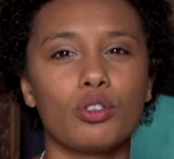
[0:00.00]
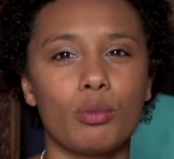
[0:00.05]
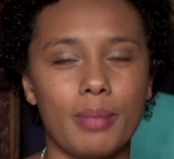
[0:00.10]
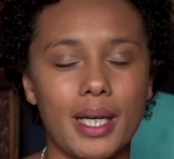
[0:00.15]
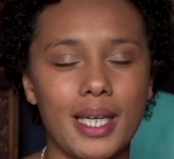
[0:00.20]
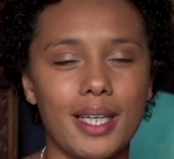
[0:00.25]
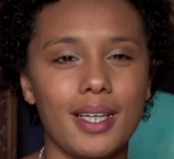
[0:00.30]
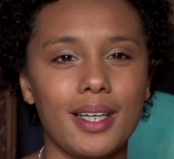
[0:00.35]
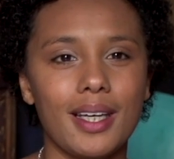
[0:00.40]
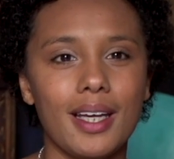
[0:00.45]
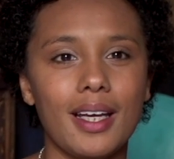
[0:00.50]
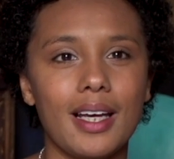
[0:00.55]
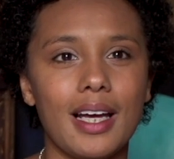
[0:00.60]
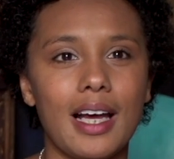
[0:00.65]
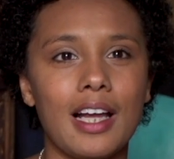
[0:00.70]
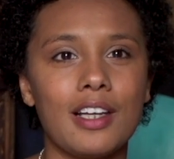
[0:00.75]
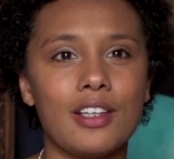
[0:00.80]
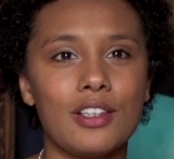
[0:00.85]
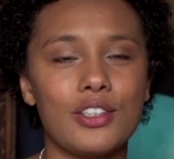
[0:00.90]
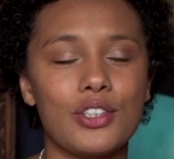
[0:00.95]
you're making it,
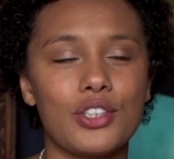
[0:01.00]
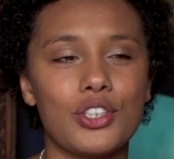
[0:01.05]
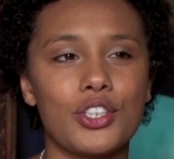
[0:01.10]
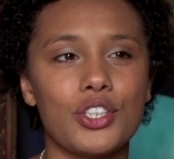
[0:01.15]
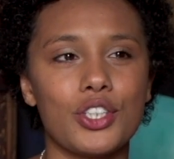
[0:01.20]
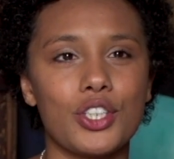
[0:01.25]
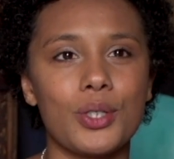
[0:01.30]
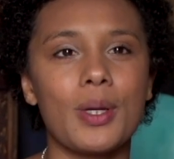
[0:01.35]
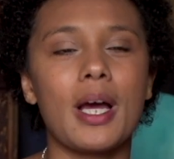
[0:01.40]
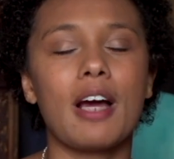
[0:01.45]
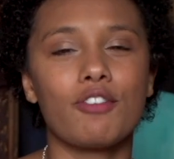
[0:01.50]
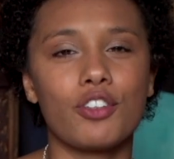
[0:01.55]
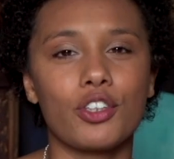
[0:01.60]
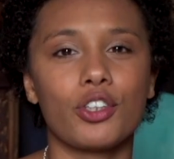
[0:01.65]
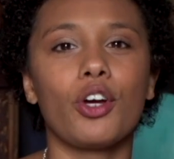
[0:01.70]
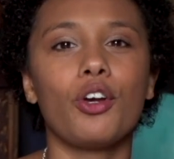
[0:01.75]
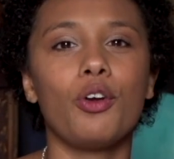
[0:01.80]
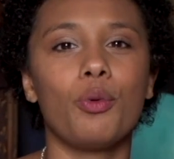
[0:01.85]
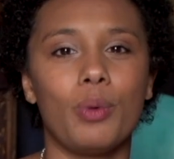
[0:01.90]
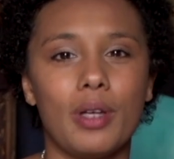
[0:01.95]
and you have to
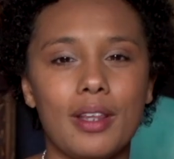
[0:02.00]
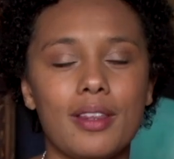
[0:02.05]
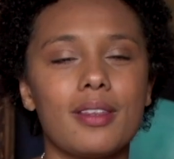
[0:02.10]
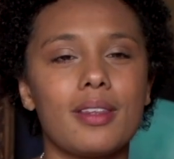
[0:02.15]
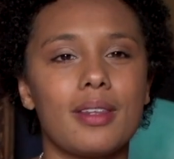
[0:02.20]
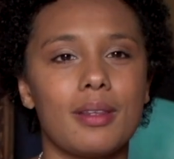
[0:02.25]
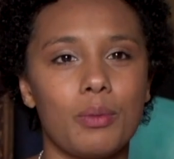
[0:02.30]
go with